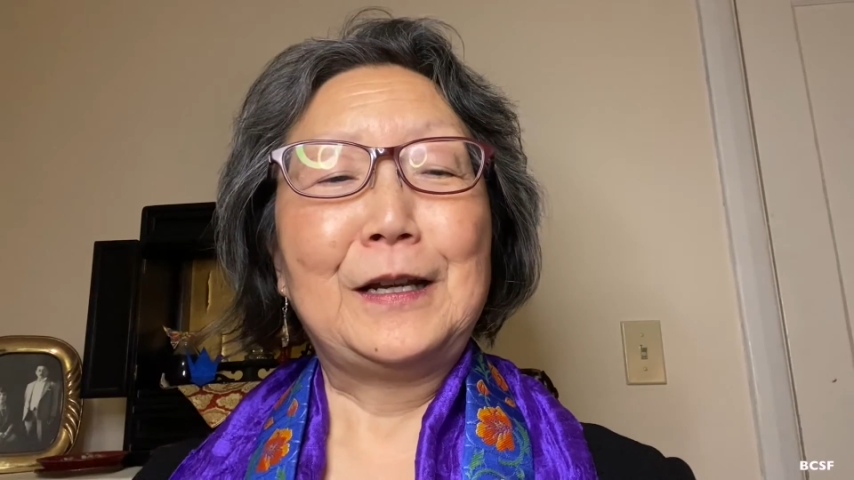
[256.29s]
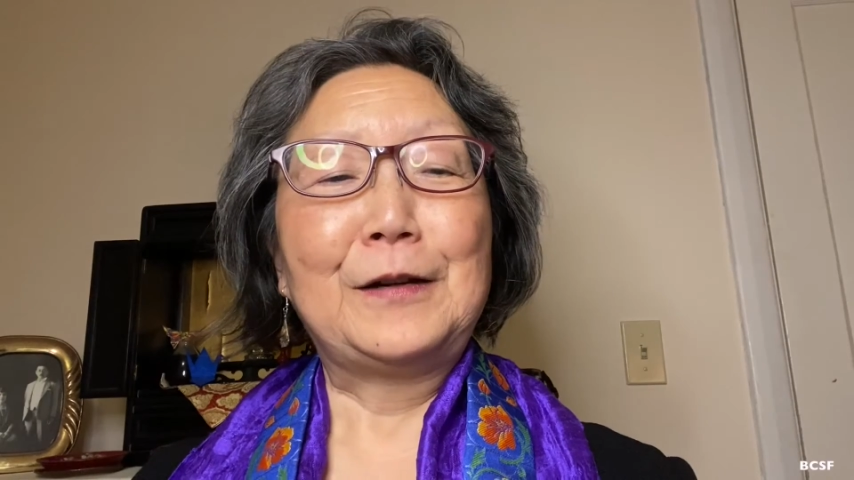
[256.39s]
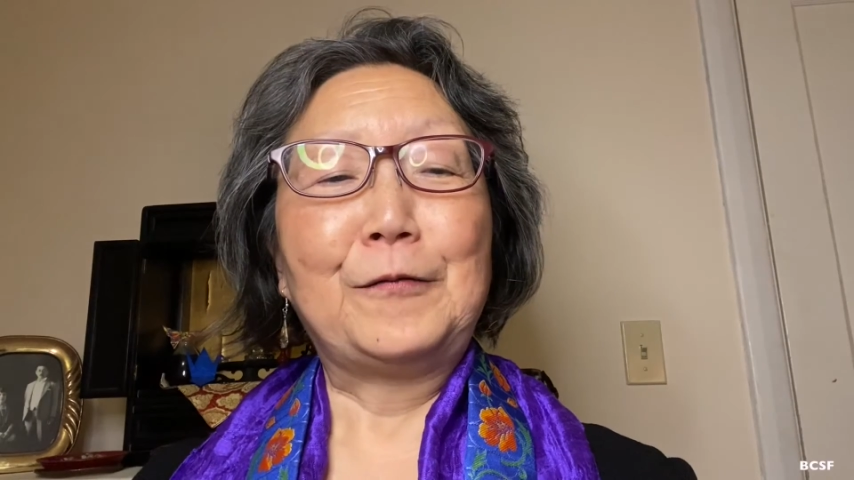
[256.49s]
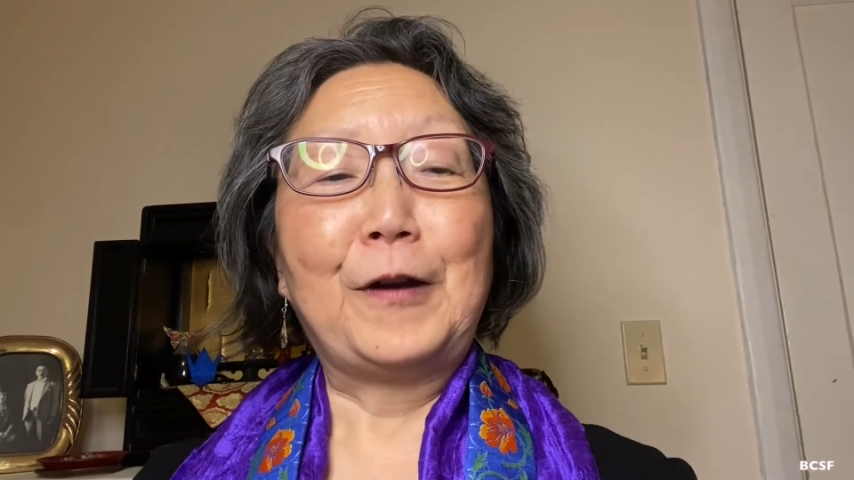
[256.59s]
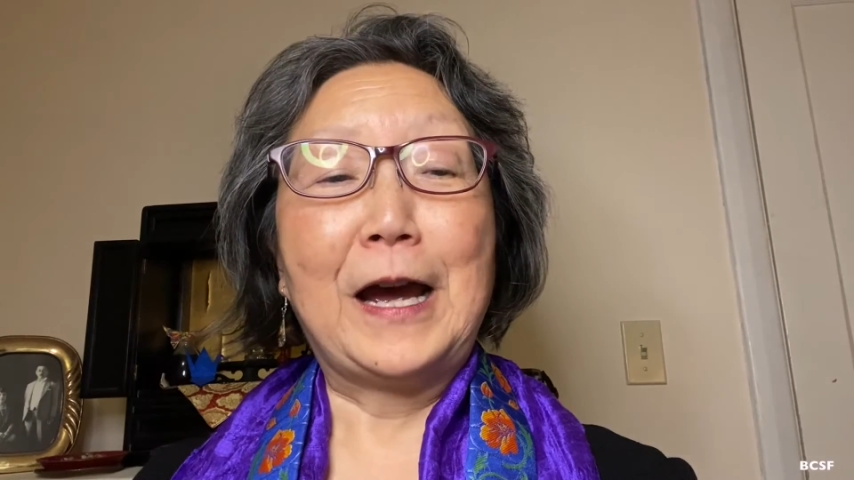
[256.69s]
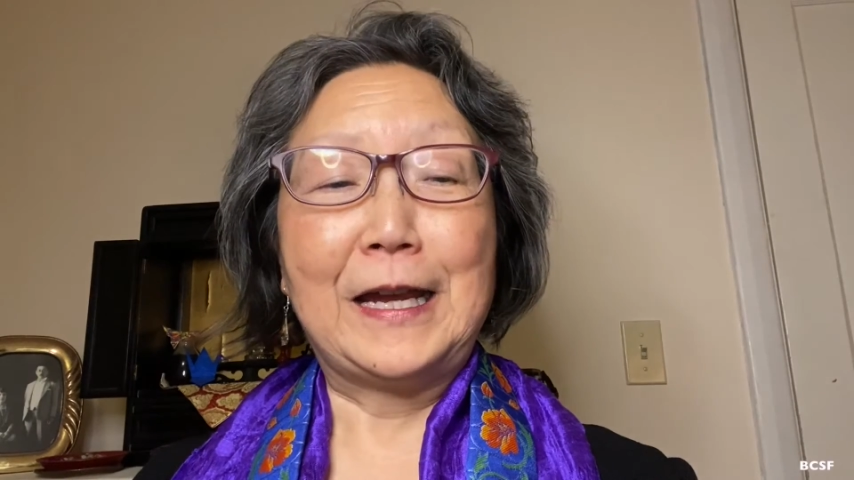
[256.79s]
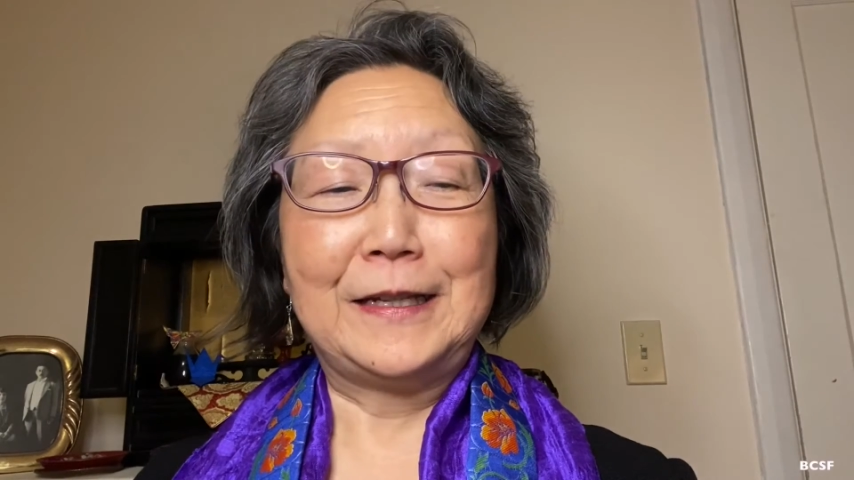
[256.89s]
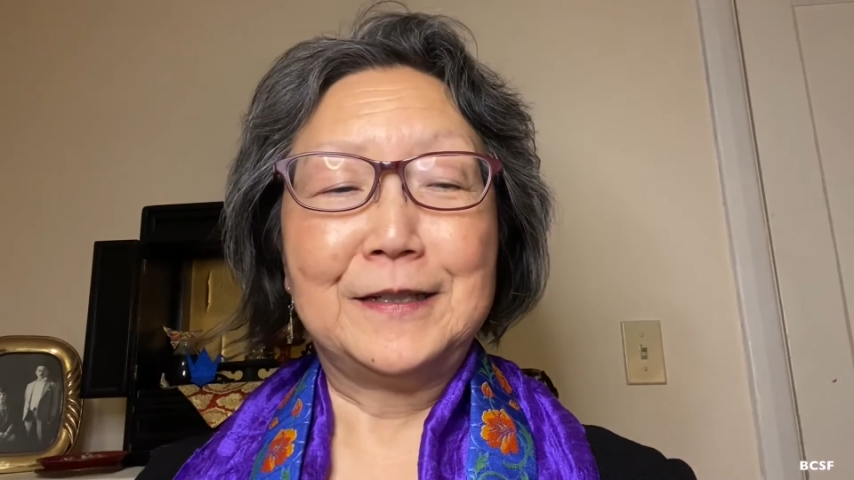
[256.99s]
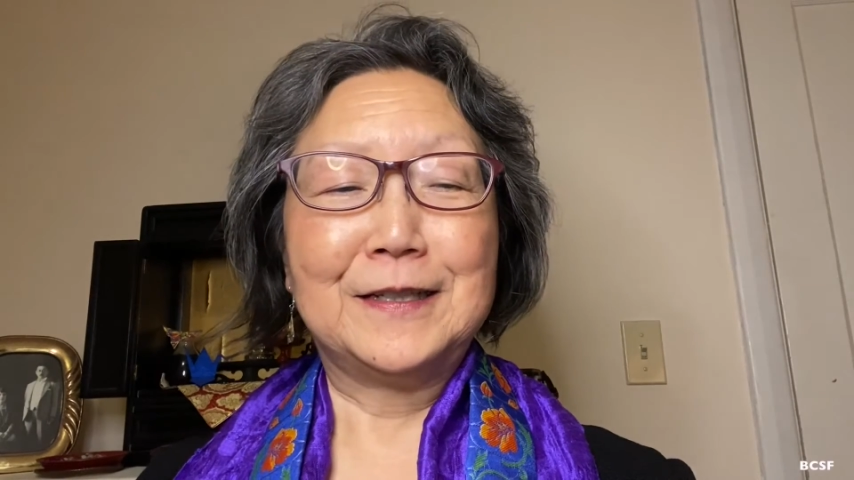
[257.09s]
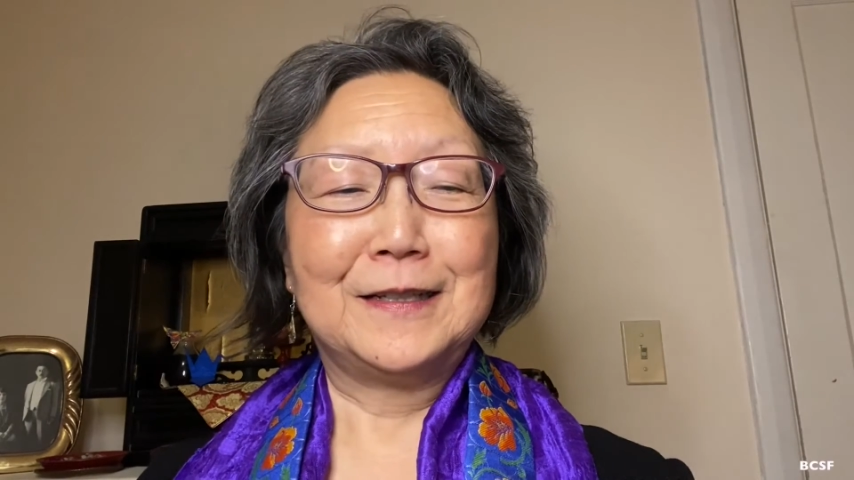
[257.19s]

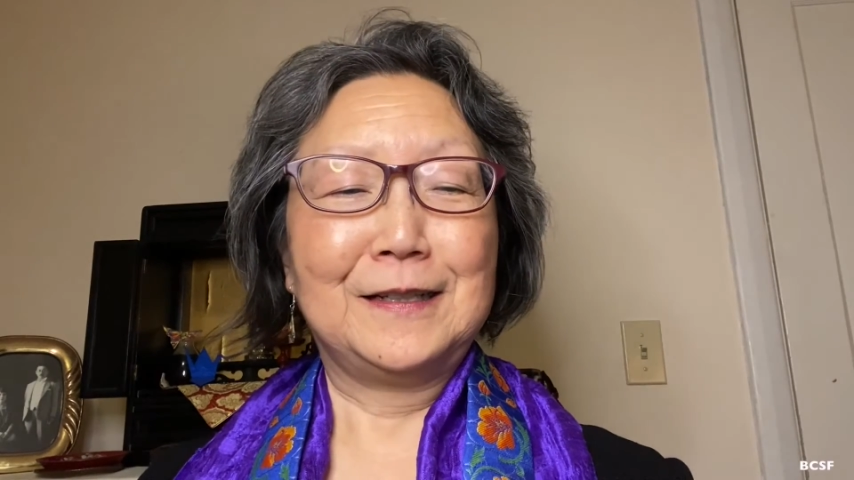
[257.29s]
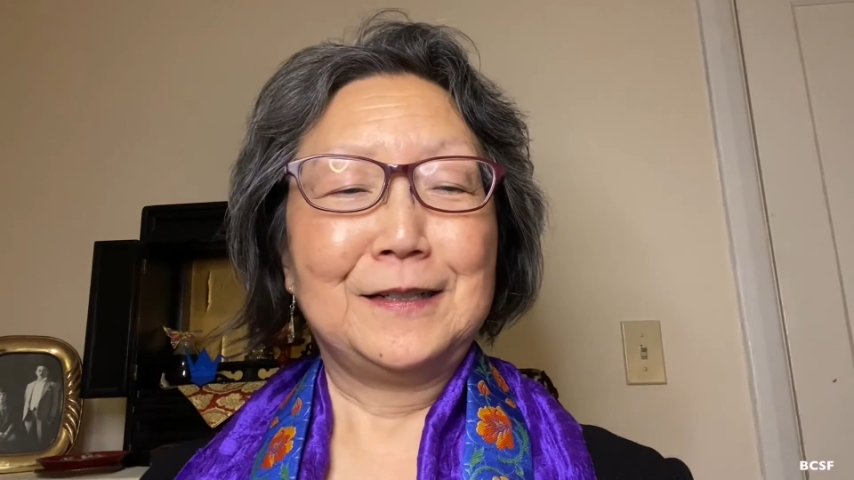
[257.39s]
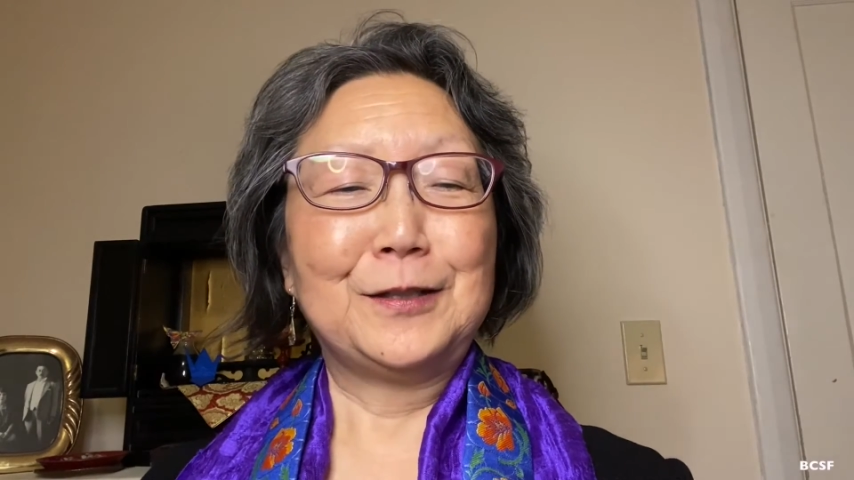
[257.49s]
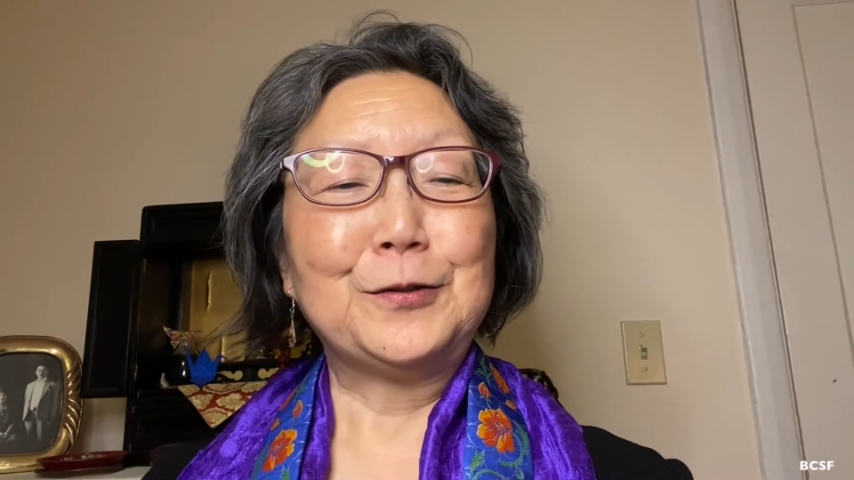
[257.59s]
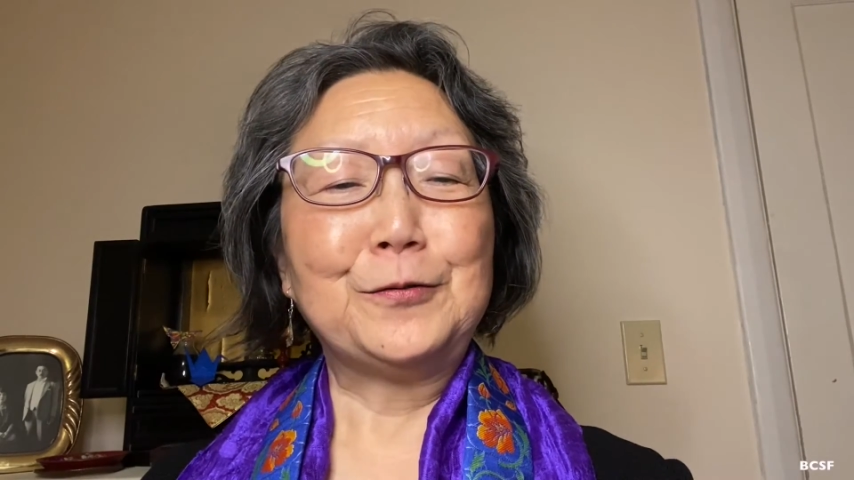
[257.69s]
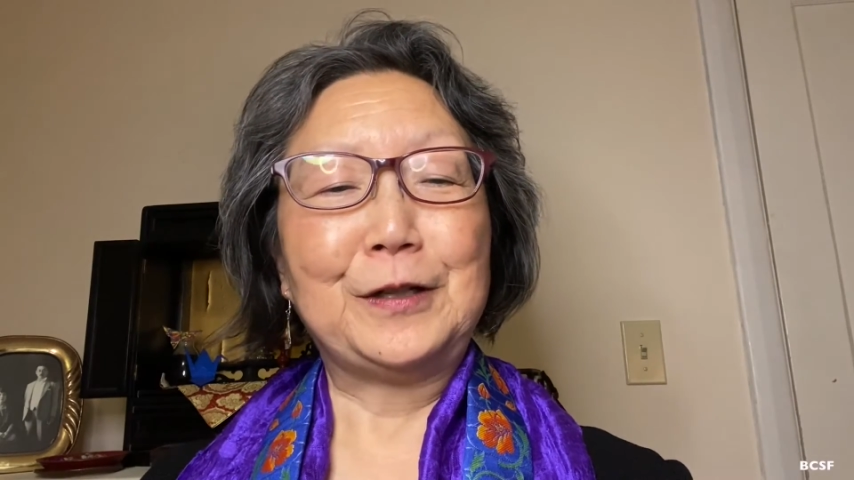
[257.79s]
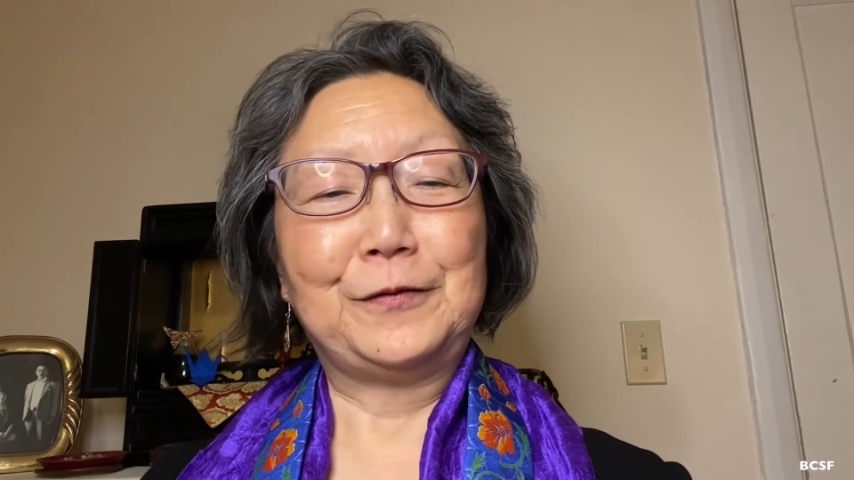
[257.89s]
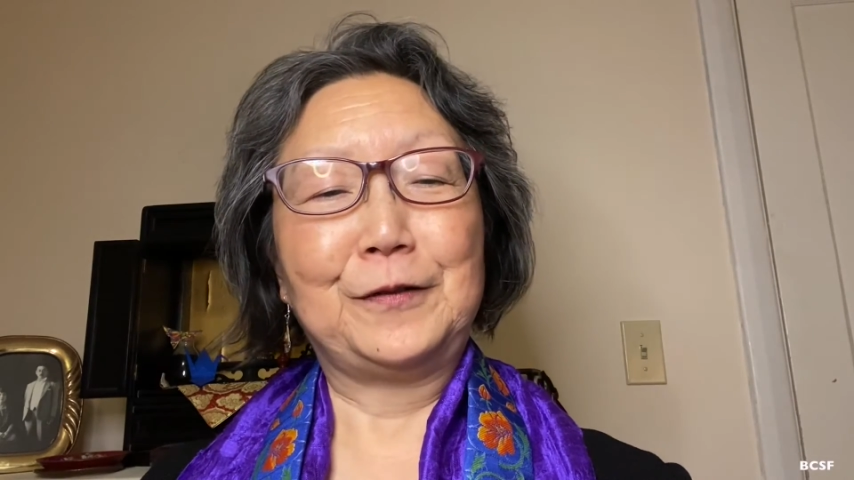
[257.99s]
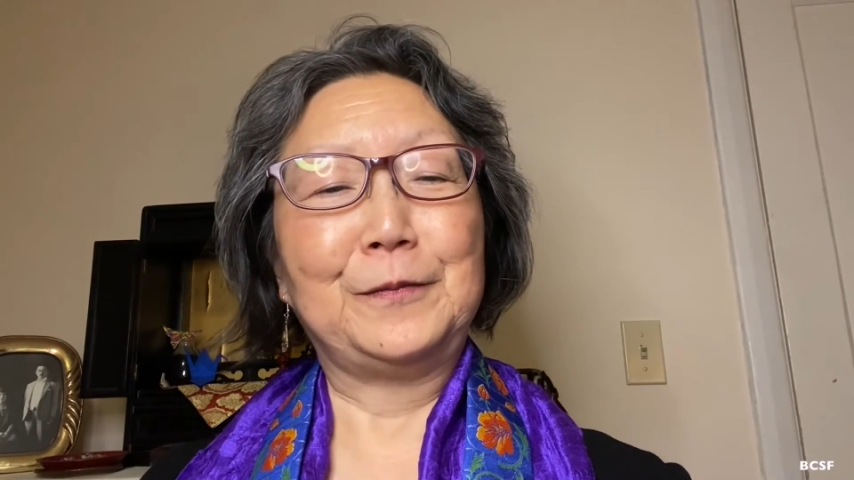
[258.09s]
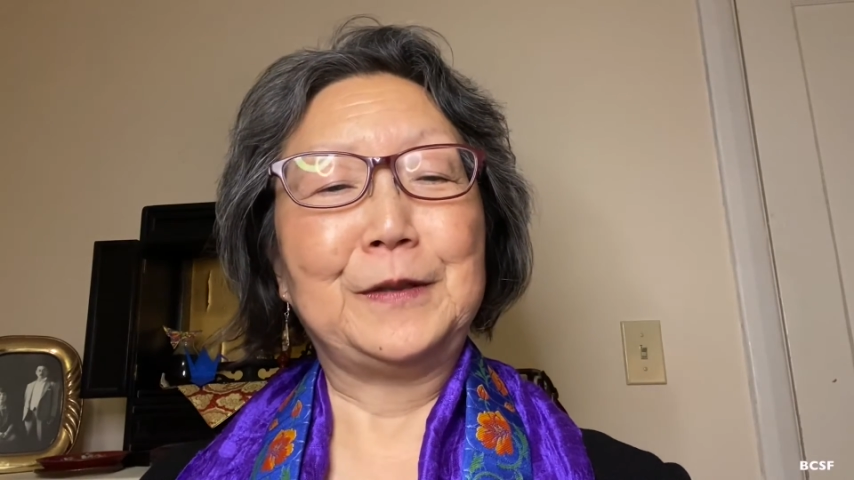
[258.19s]
rides to and
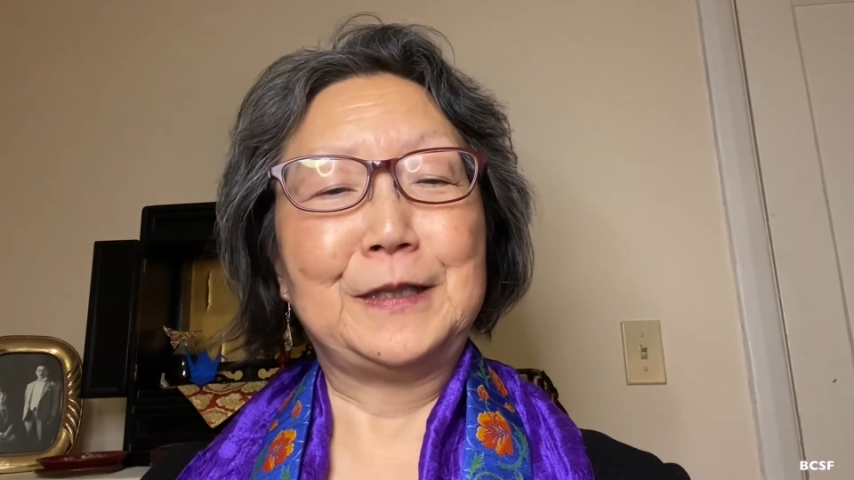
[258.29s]
from the